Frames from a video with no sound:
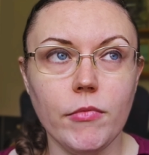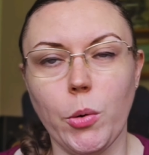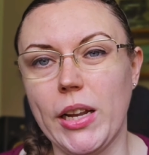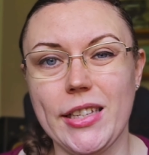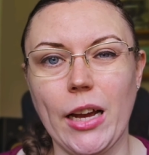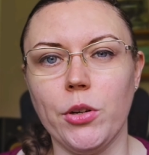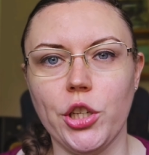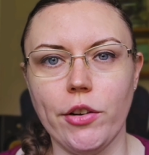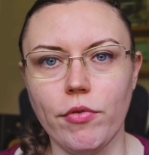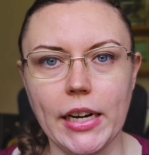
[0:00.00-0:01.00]
Well, it's our
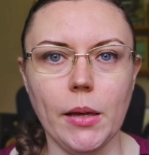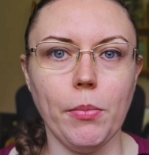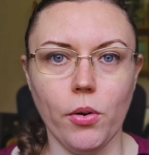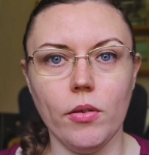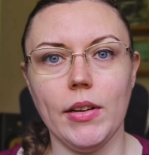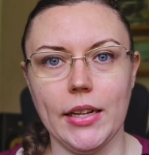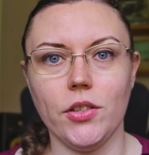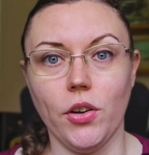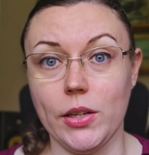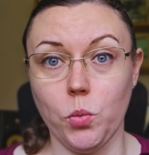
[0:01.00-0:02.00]
shed really, but it's
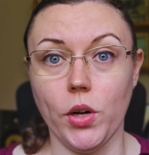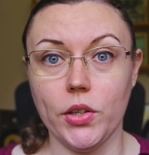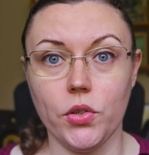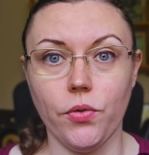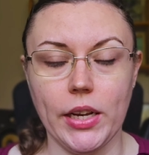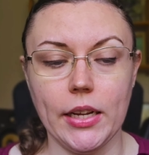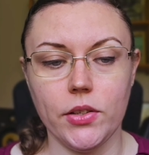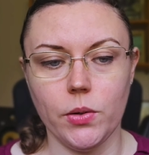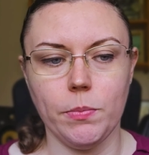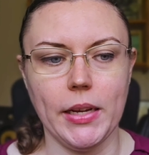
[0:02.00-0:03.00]
got his work stuff in it,
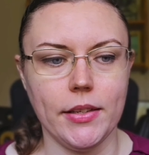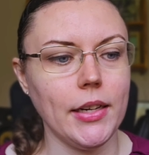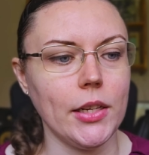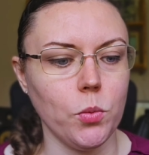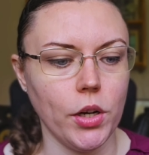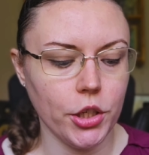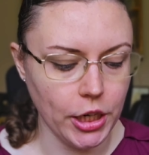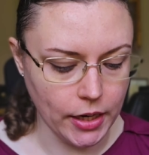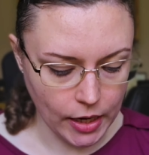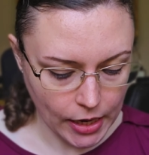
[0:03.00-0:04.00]
so it's basically his work shed.